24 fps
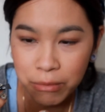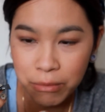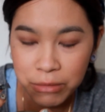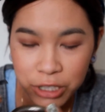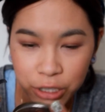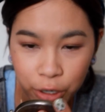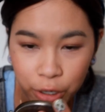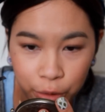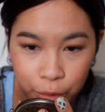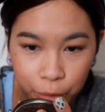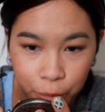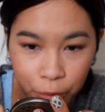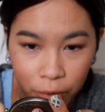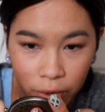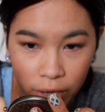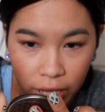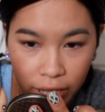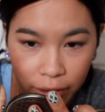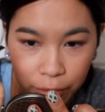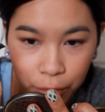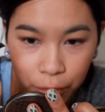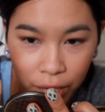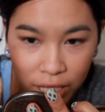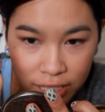So
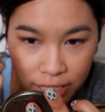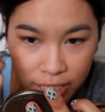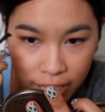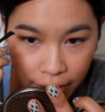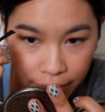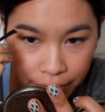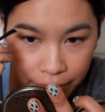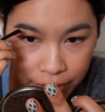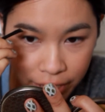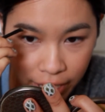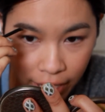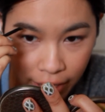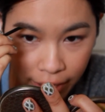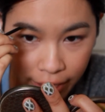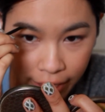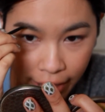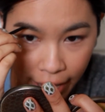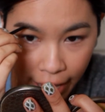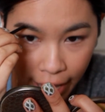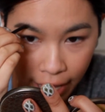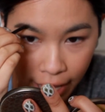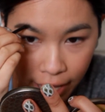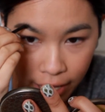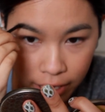once I've done
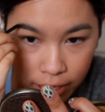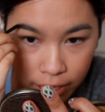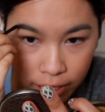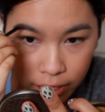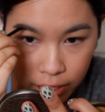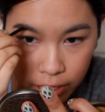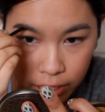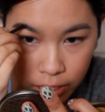that,